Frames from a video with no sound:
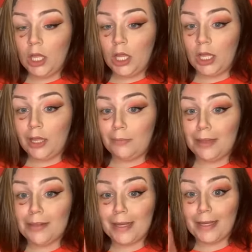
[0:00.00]
um,
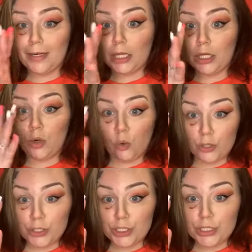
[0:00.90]
like kind of like an
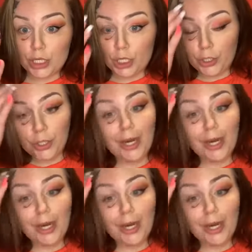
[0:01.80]
orangish color,